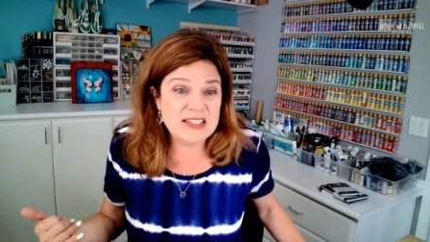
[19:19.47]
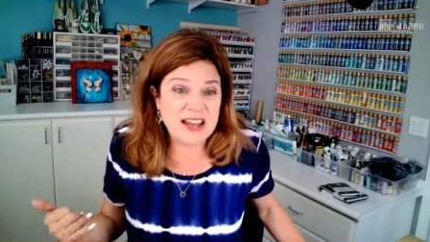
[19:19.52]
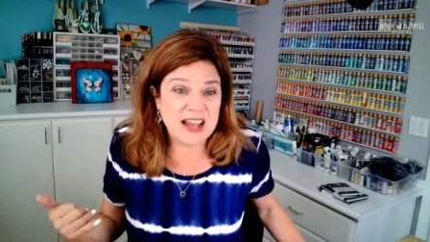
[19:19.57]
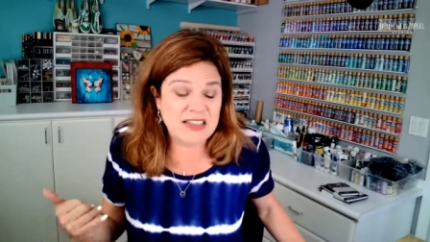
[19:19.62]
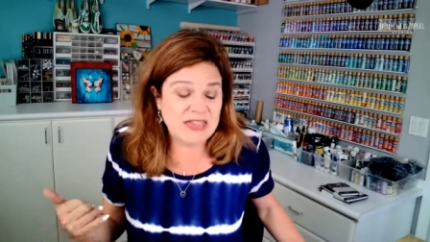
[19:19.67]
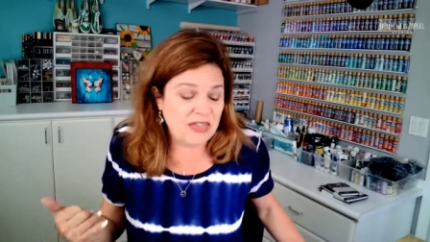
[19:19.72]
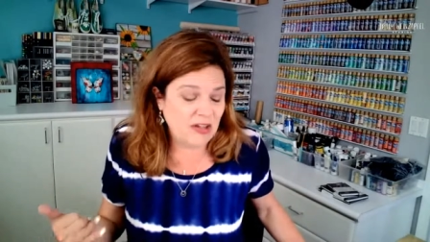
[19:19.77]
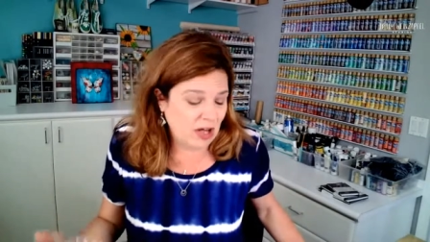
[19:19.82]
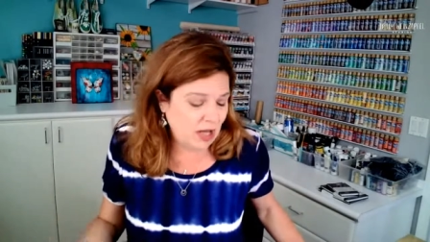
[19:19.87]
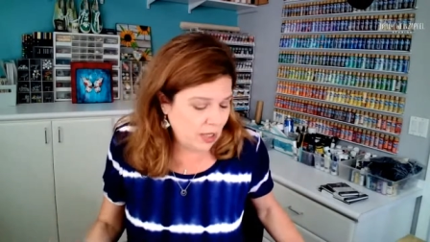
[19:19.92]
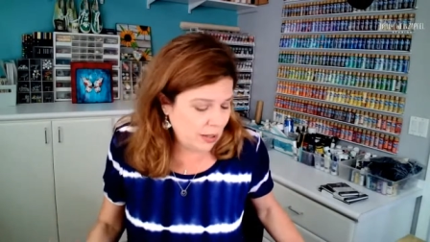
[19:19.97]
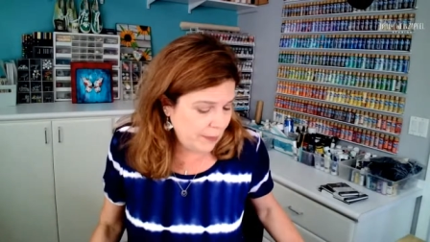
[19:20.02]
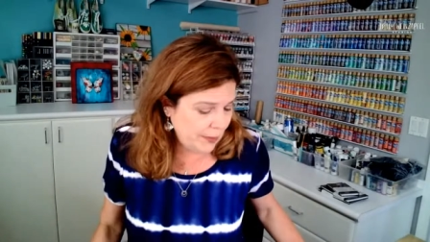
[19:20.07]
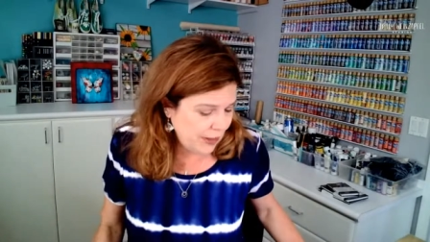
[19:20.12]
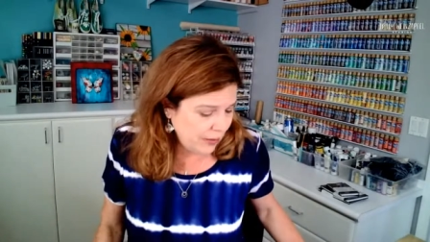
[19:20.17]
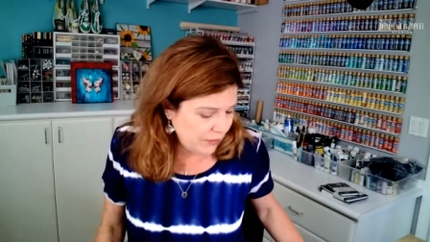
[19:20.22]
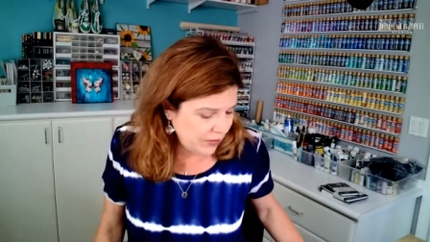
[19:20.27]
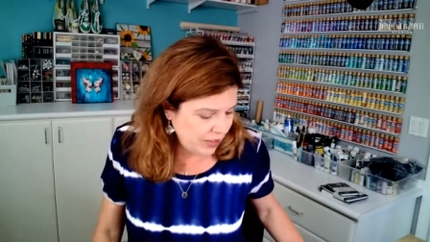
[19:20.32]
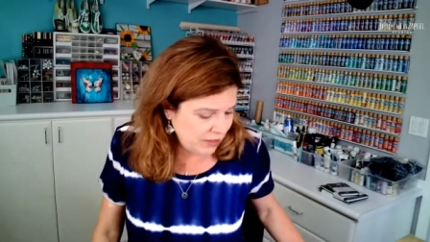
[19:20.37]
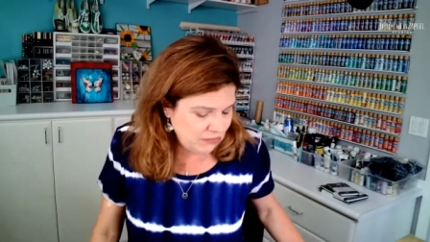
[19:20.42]
I thought
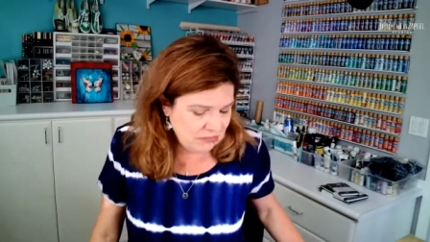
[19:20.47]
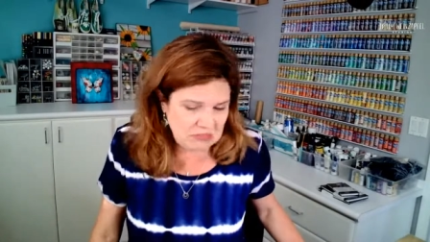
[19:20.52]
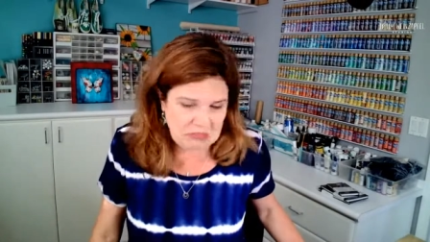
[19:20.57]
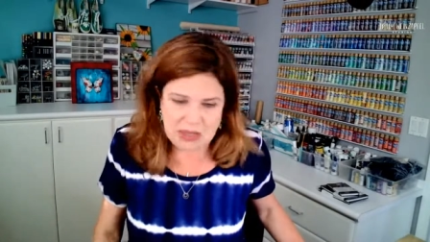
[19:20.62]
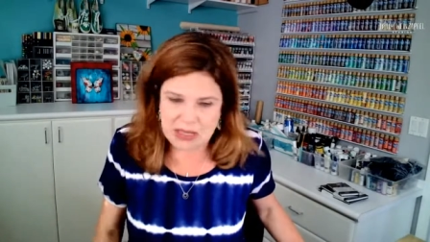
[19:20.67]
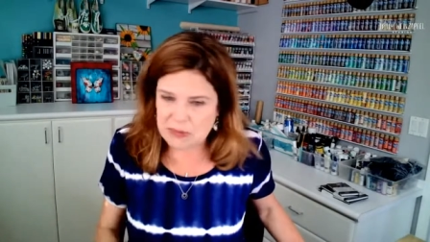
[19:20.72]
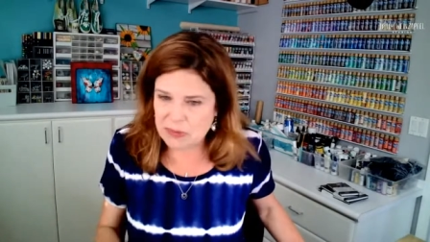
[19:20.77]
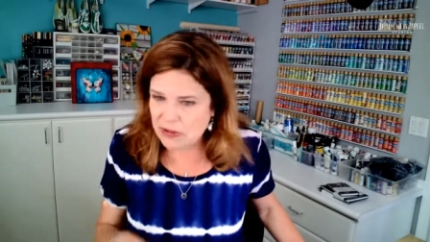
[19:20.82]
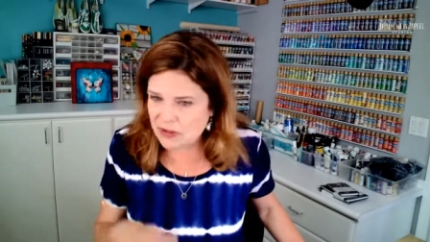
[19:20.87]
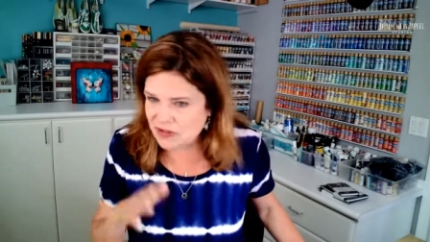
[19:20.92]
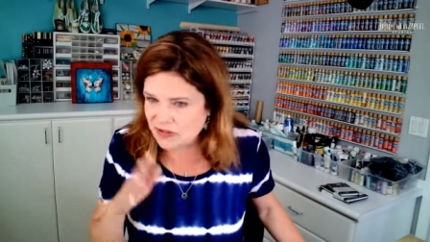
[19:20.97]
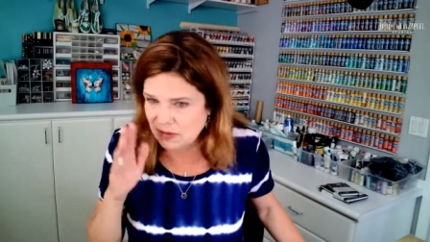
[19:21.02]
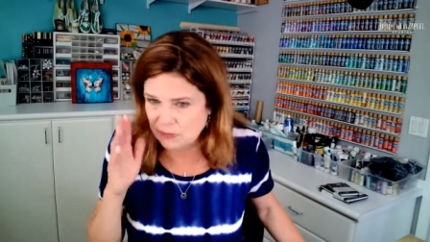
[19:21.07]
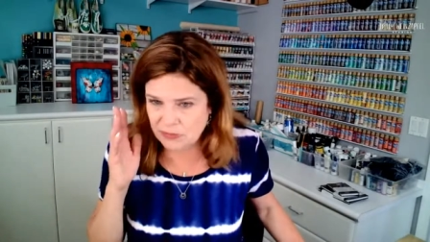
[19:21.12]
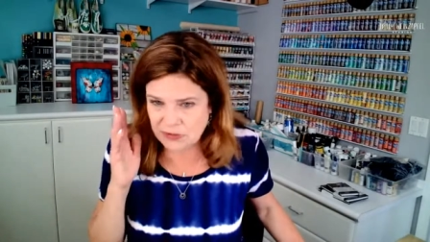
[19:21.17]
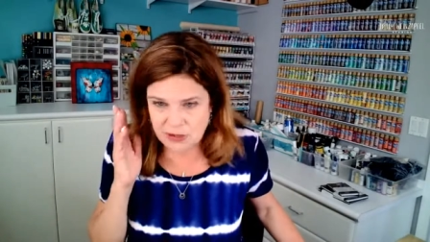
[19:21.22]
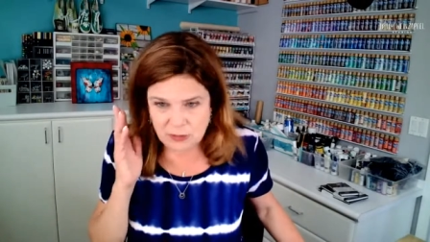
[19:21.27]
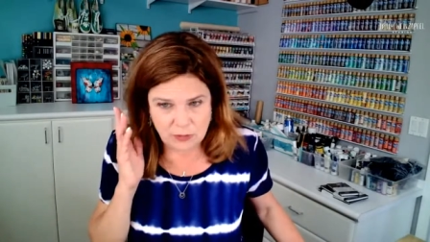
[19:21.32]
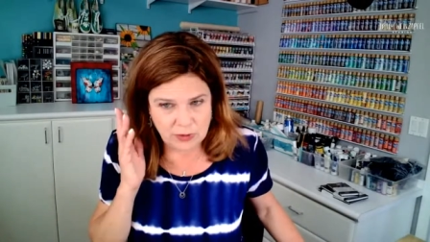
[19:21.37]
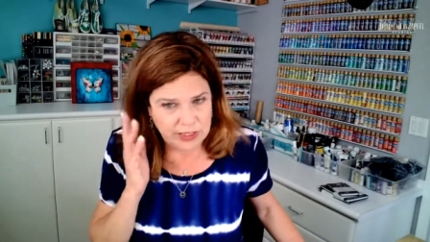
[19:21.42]
about it. Maybe
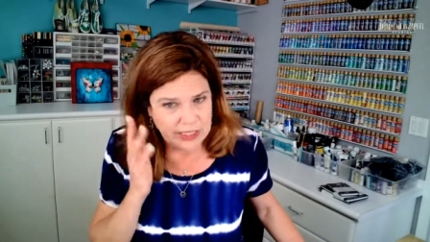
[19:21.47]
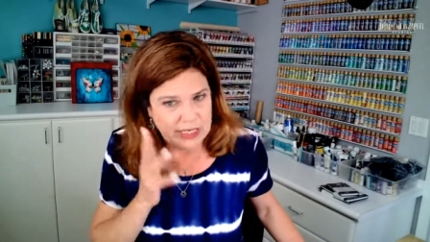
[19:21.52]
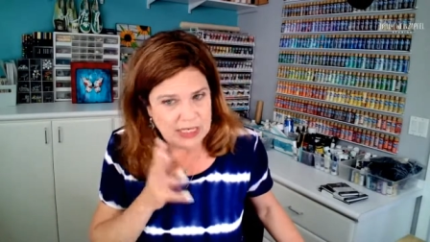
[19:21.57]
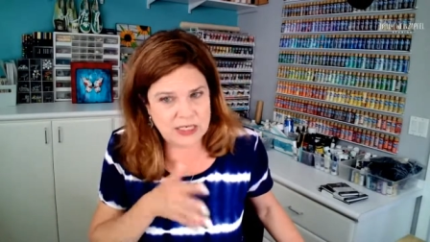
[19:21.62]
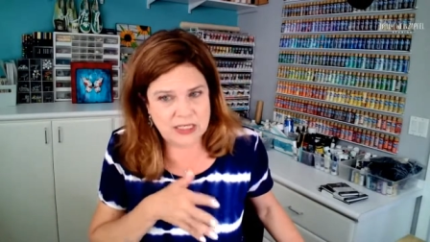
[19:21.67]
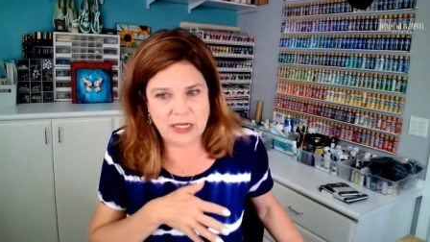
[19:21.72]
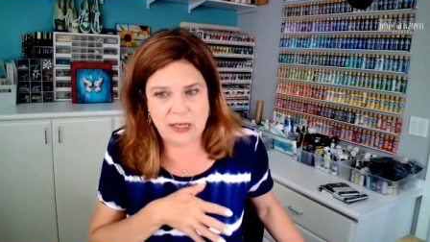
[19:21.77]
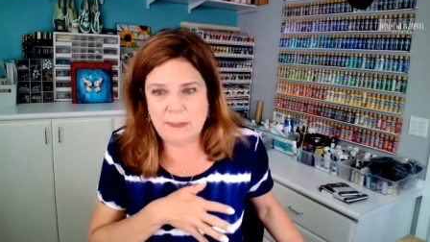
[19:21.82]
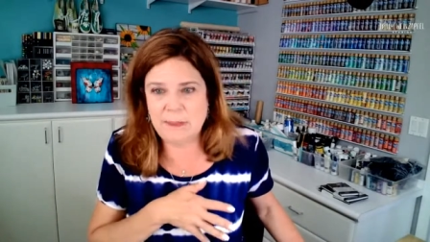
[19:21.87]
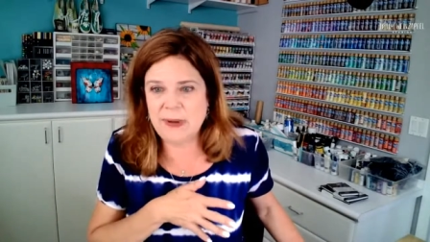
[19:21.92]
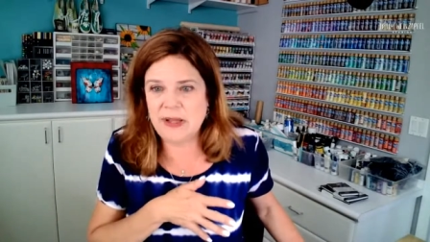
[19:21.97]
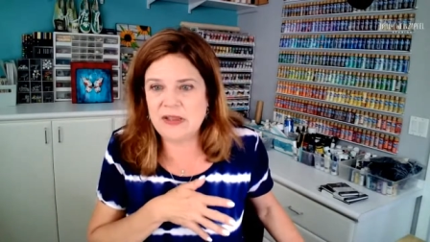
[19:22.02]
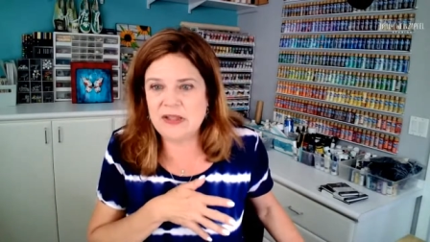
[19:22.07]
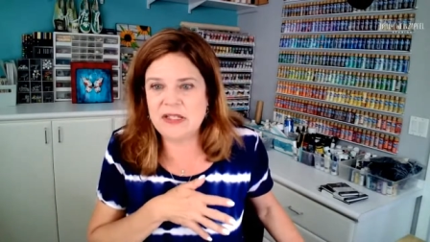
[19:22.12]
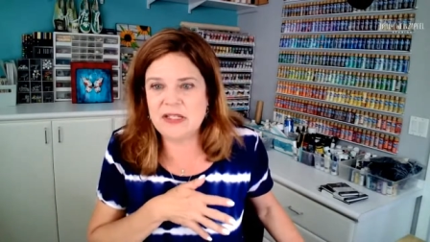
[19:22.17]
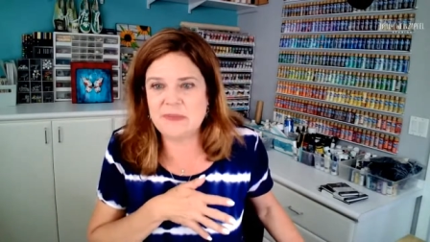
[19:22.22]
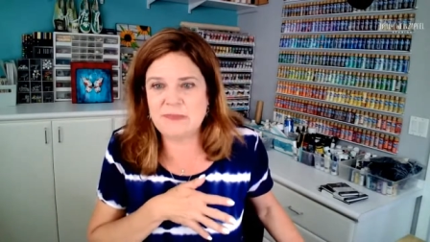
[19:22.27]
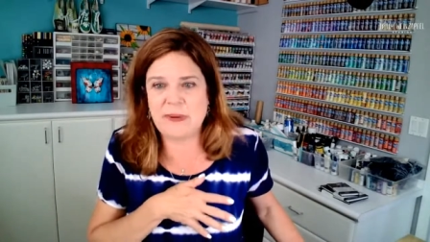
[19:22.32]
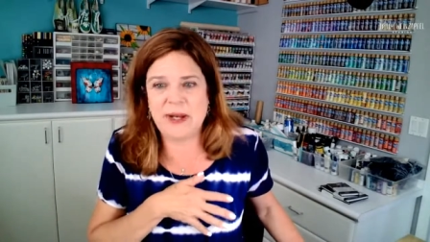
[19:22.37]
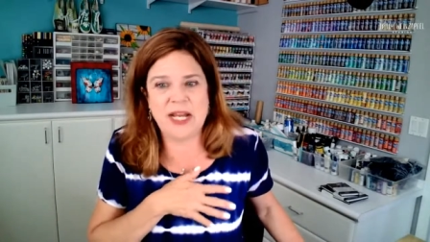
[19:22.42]
something will end up on
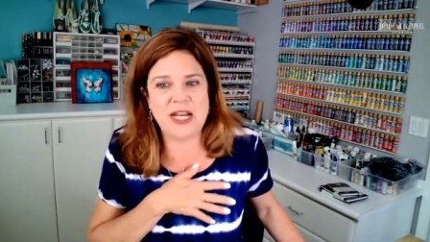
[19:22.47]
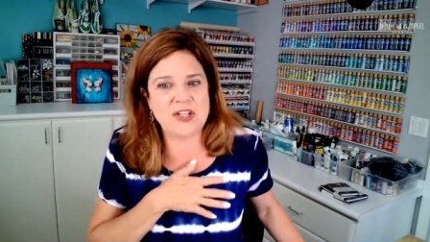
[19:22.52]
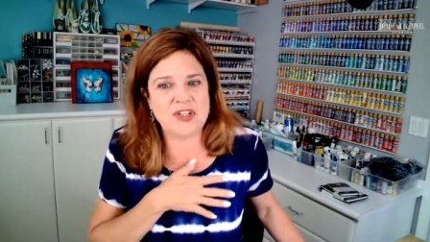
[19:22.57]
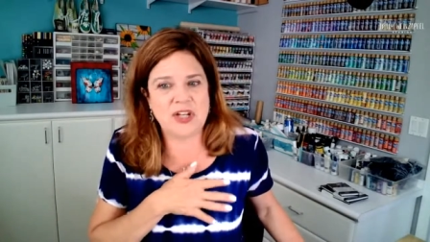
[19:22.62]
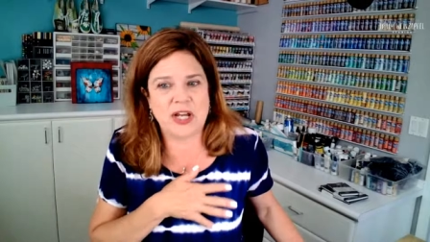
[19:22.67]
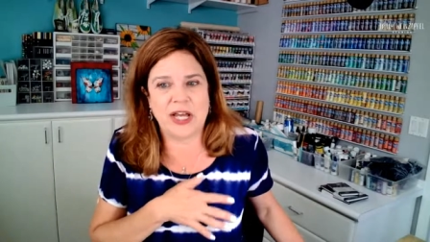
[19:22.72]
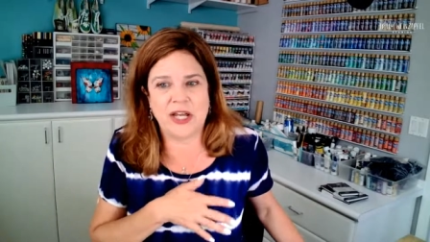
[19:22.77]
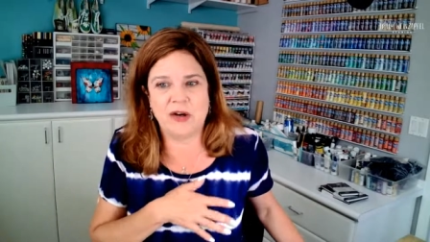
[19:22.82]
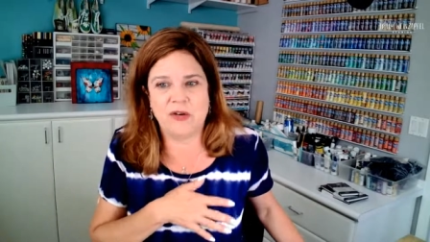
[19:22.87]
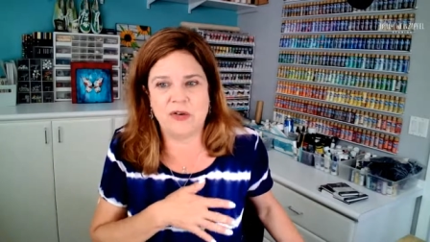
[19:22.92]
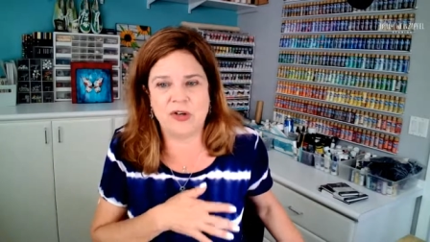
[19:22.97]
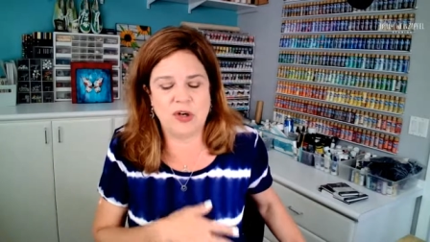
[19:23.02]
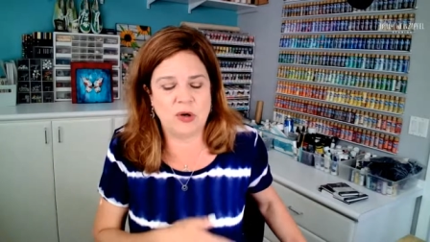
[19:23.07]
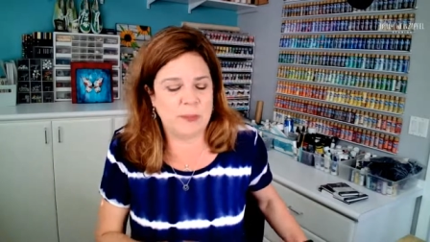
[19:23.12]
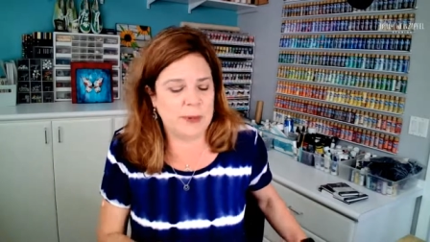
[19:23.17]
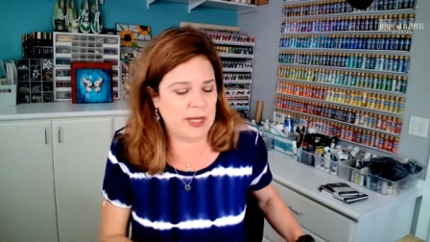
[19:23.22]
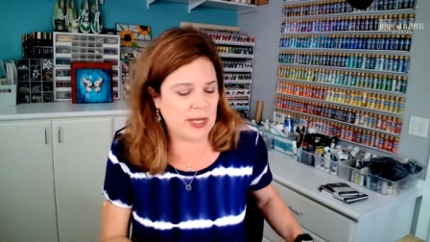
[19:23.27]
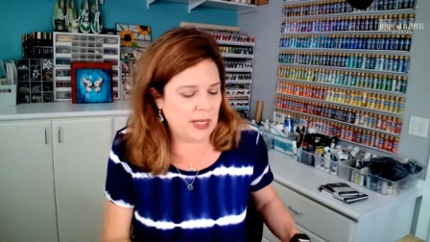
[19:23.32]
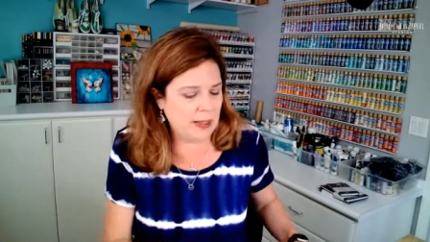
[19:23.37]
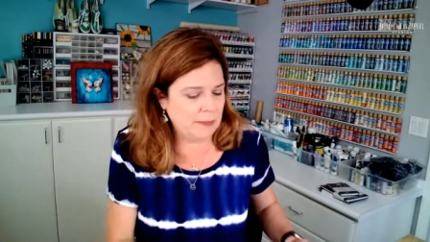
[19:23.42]
this page. I don't know.
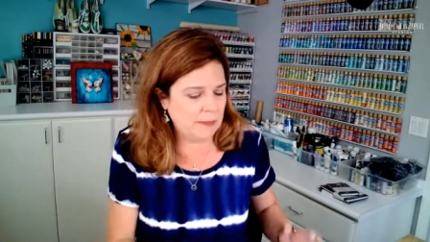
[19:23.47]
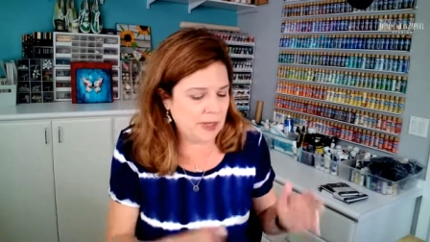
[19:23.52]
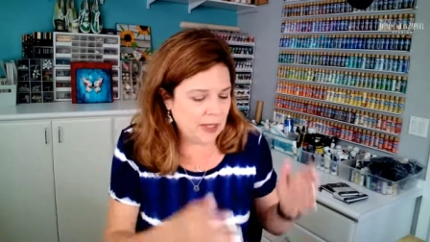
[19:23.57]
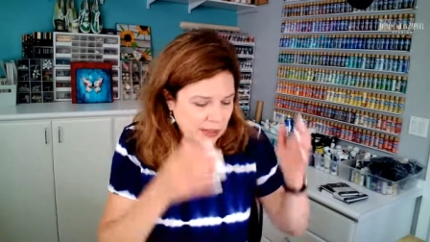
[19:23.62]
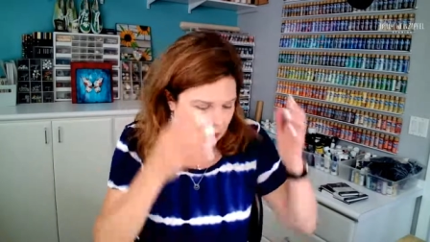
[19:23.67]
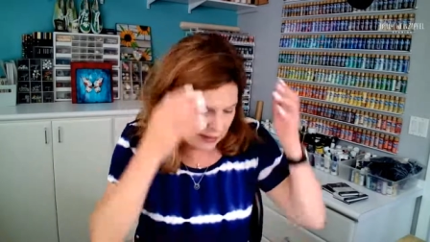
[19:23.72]
But I'm going